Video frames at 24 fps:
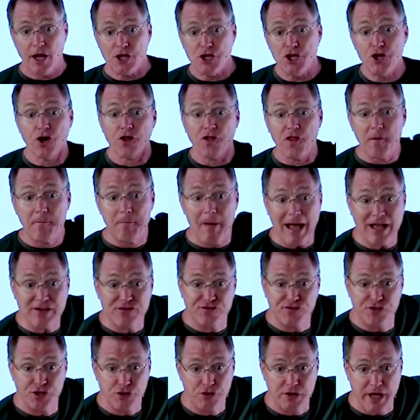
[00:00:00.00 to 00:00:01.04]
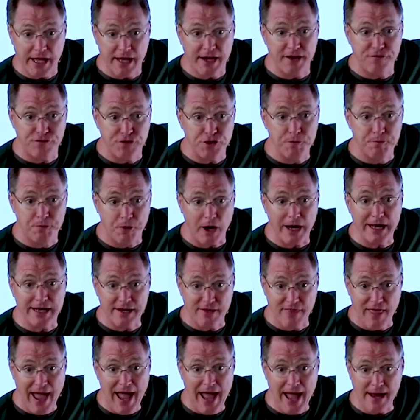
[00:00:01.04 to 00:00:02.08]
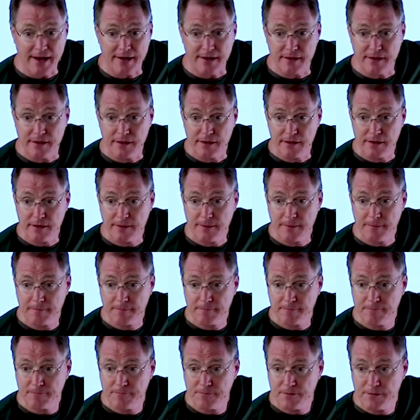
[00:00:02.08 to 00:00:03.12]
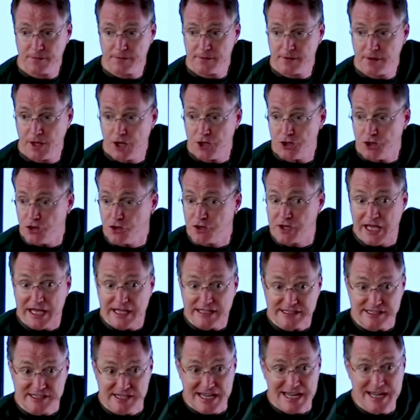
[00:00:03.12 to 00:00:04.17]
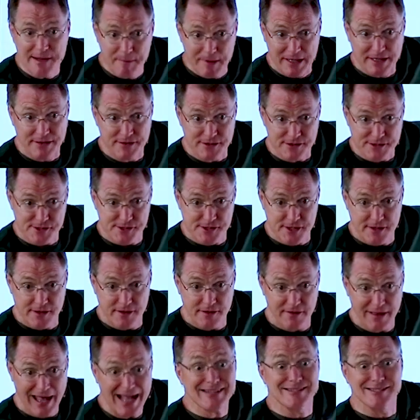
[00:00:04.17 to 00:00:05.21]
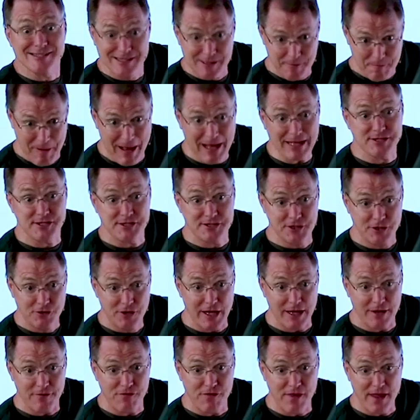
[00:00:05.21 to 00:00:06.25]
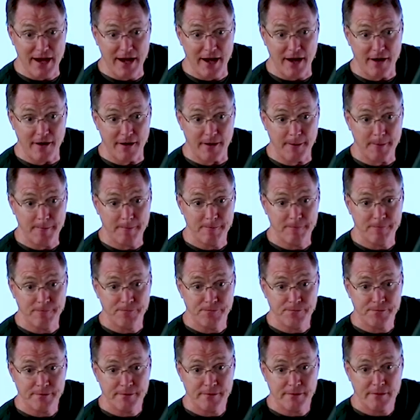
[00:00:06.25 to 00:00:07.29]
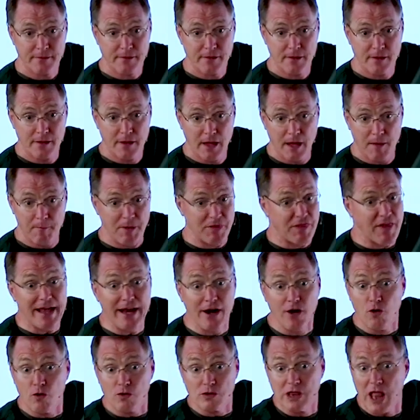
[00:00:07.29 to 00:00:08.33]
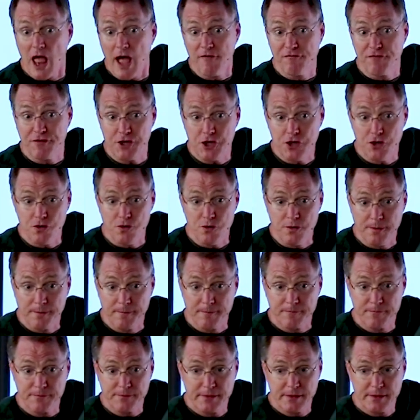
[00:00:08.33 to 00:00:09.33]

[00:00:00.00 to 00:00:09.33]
You know the best you'll get if you pray to that? You'll get demons. That's the best you'll get there. But they don't love you